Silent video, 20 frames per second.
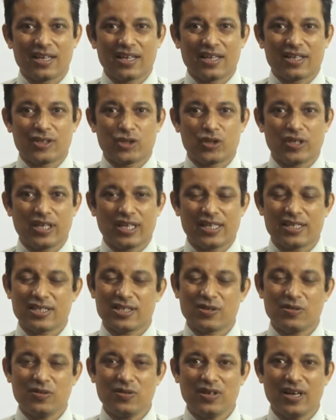Today
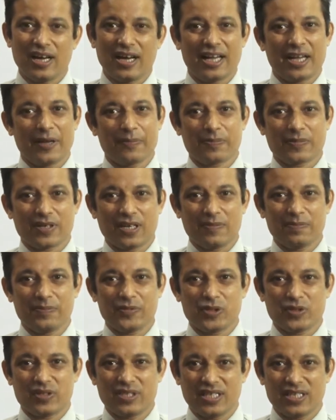also I have come
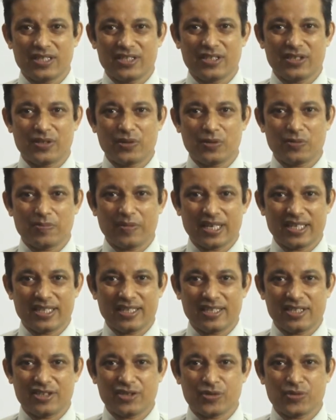to teach you, my dear
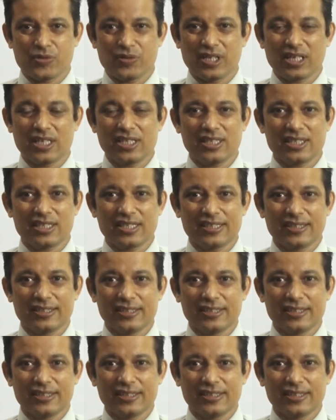student